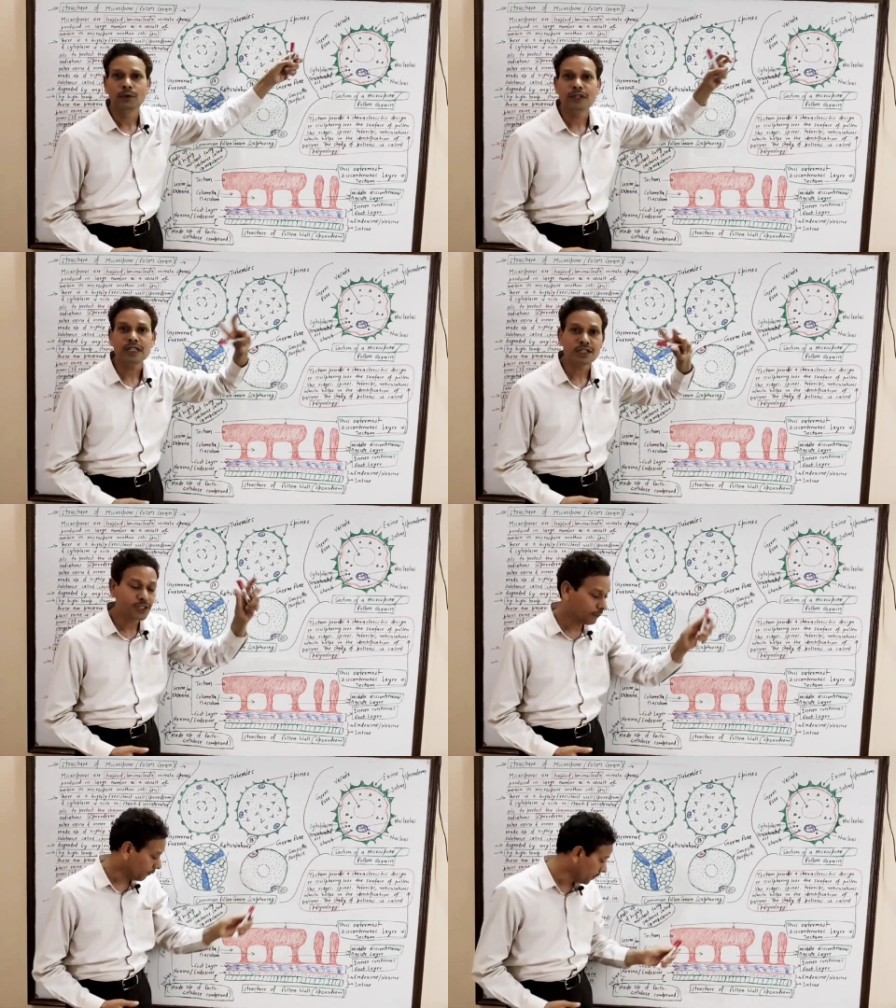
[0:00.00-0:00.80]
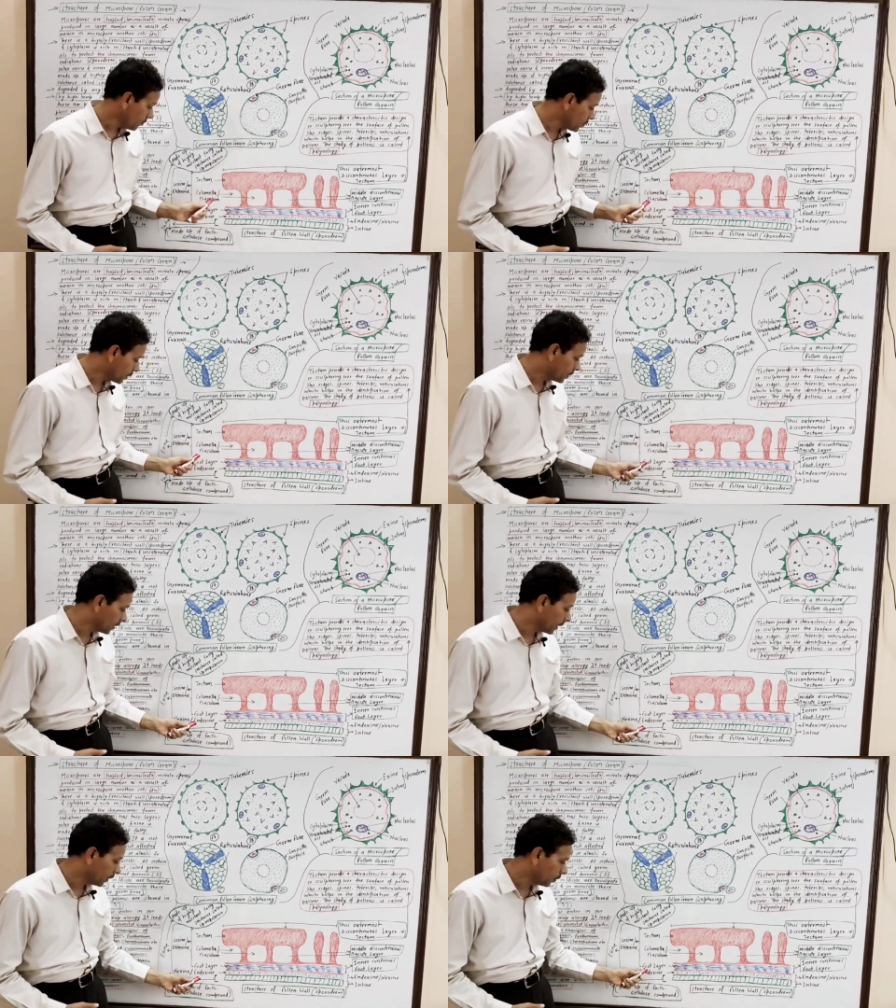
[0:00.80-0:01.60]
which is
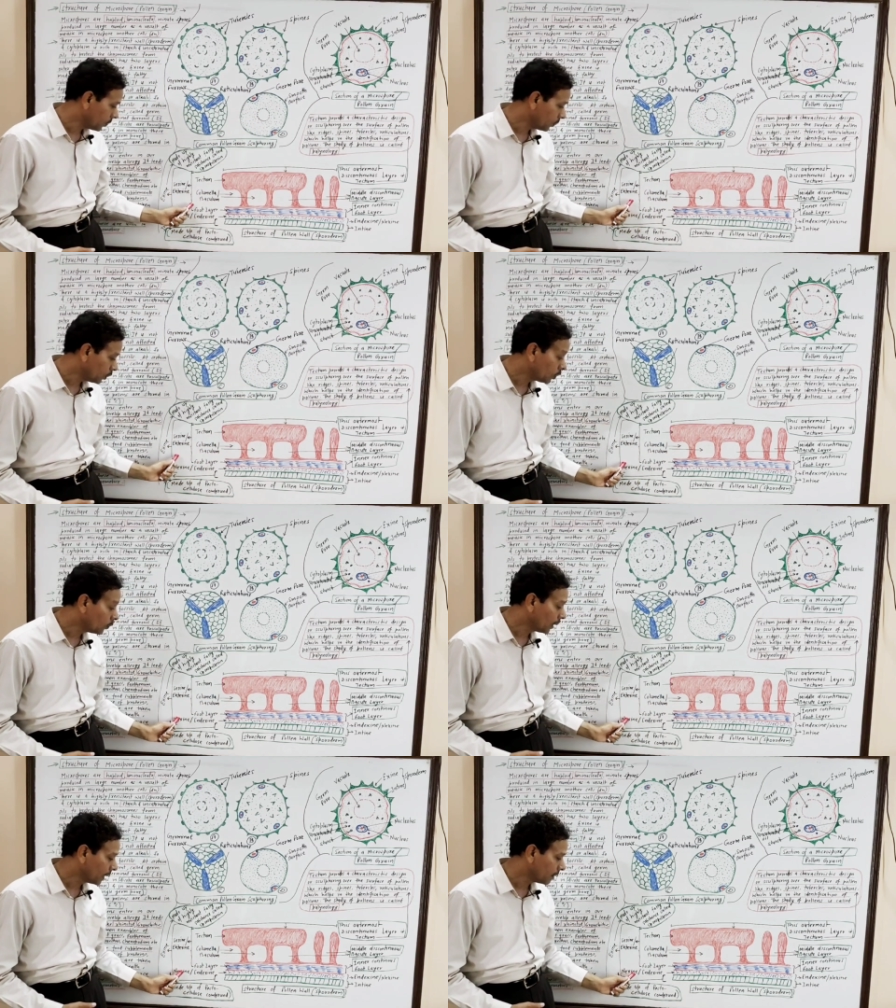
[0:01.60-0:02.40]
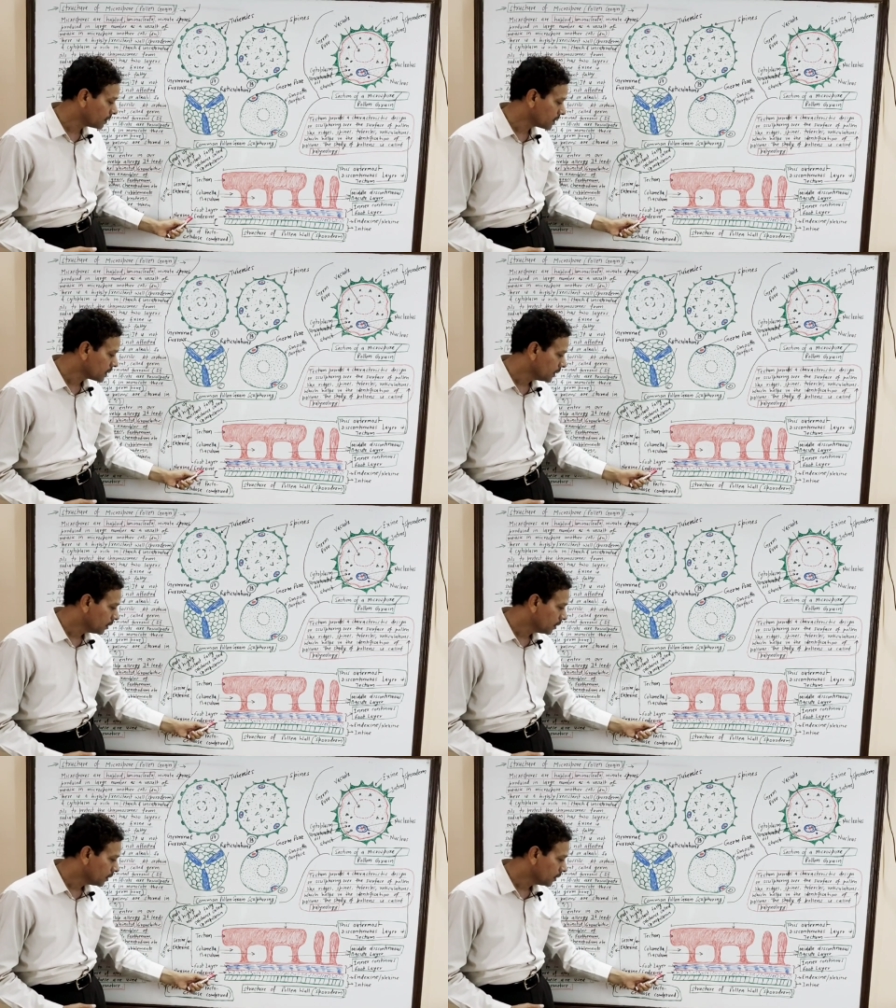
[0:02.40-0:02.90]
differentiated into two layers,